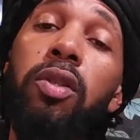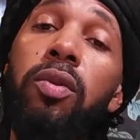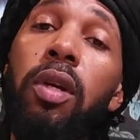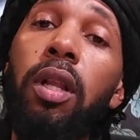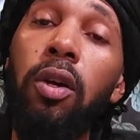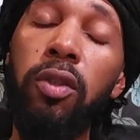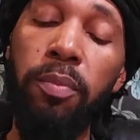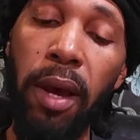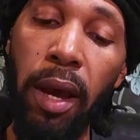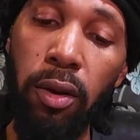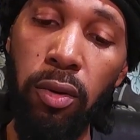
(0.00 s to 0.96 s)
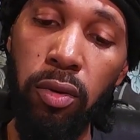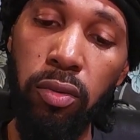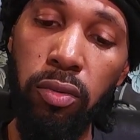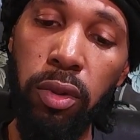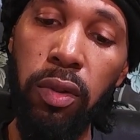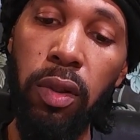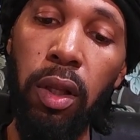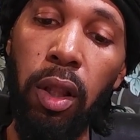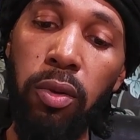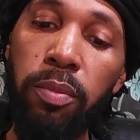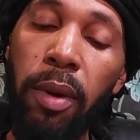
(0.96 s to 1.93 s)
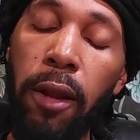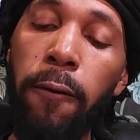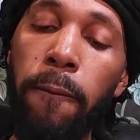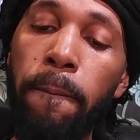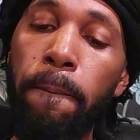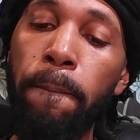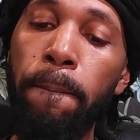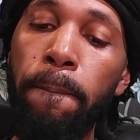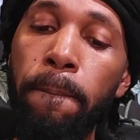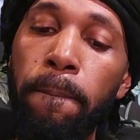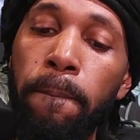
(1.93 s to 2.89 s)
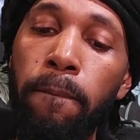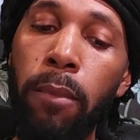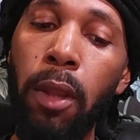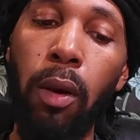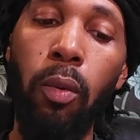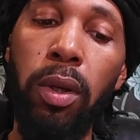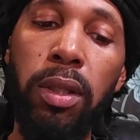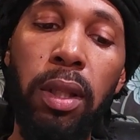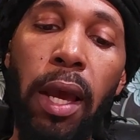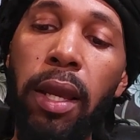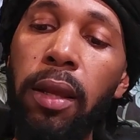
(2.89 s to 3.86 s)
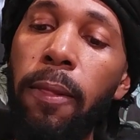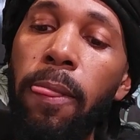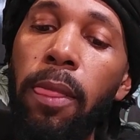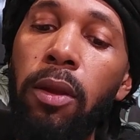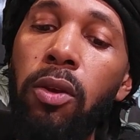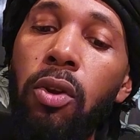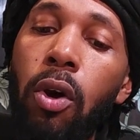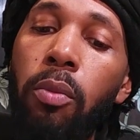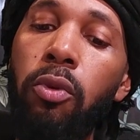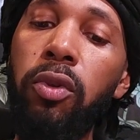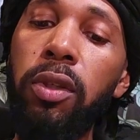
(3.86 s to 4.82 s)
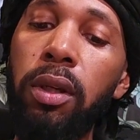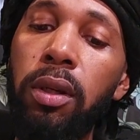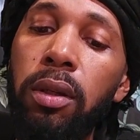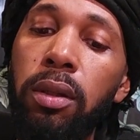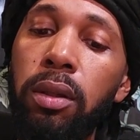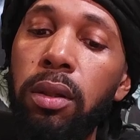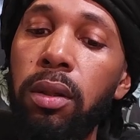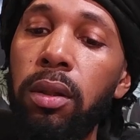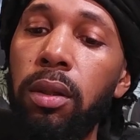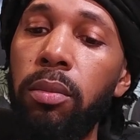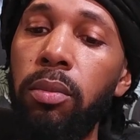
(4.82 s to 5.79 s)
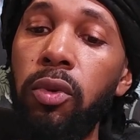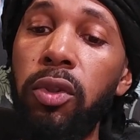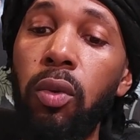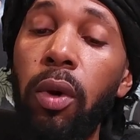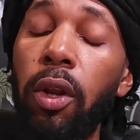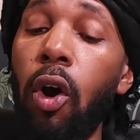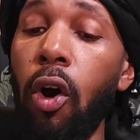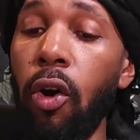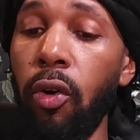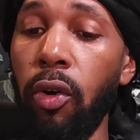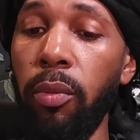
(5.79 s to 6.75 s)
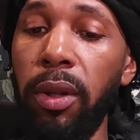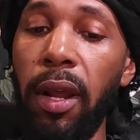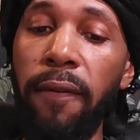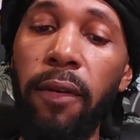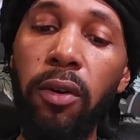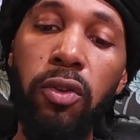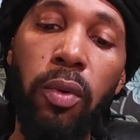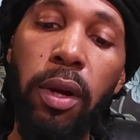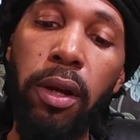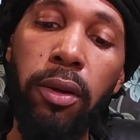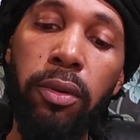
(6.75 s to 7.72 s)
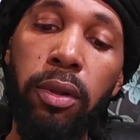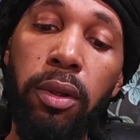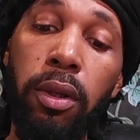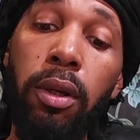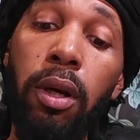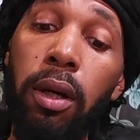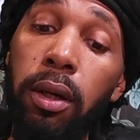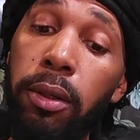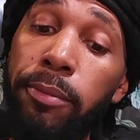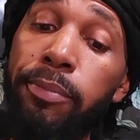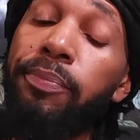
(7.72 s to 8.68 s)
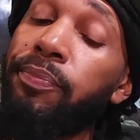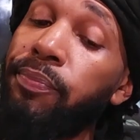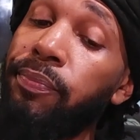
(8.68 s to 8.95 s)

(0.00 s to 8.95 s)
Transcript: this was a close battle. This is a close battle. It wasn't like you know Musa. Musa went hard on him in that first round. Um,